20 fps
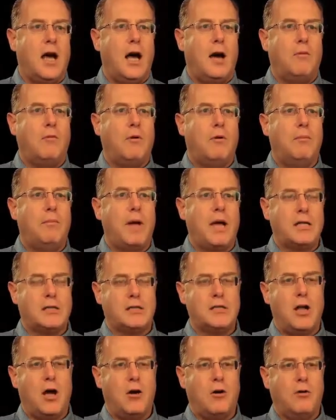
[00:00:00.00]
We're
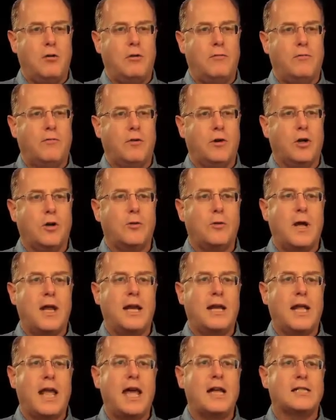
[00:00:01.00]
best known for
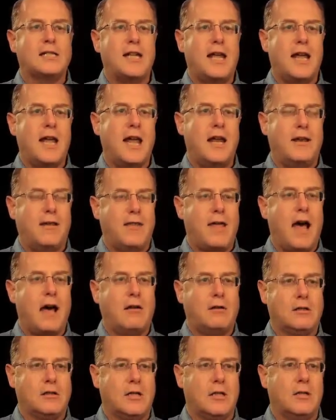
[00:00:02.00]
creating SAI
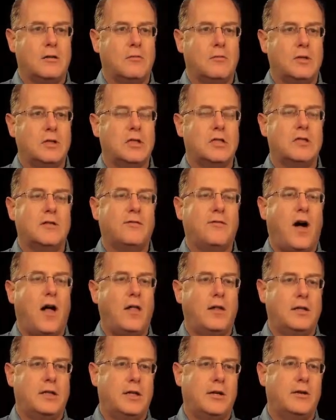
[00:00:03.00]
8000, which is a
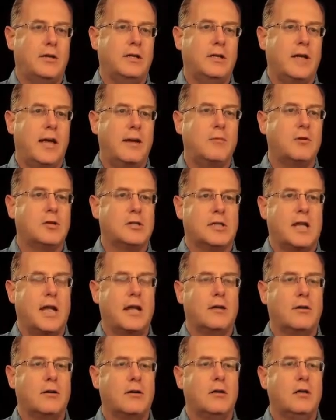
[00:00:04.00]
voluntary labor
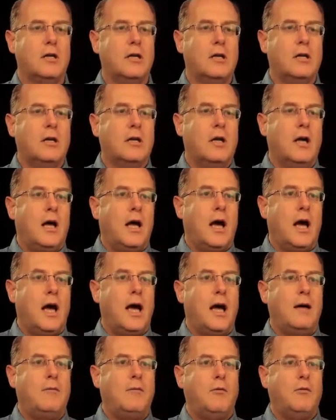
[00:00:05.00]
standard.
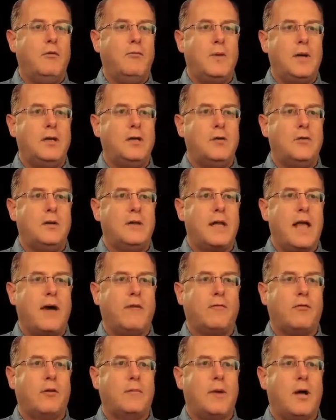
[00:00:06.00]
We've been doing
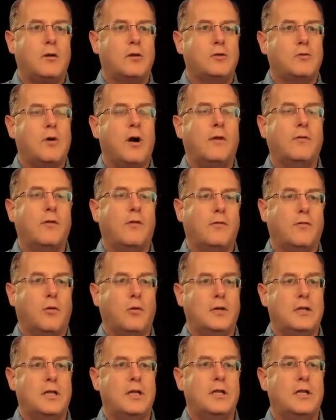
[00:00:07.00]
that for about 12 or
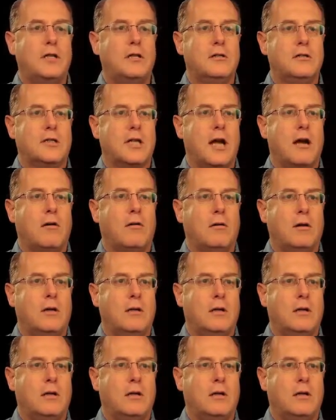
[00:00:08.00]
14 years now.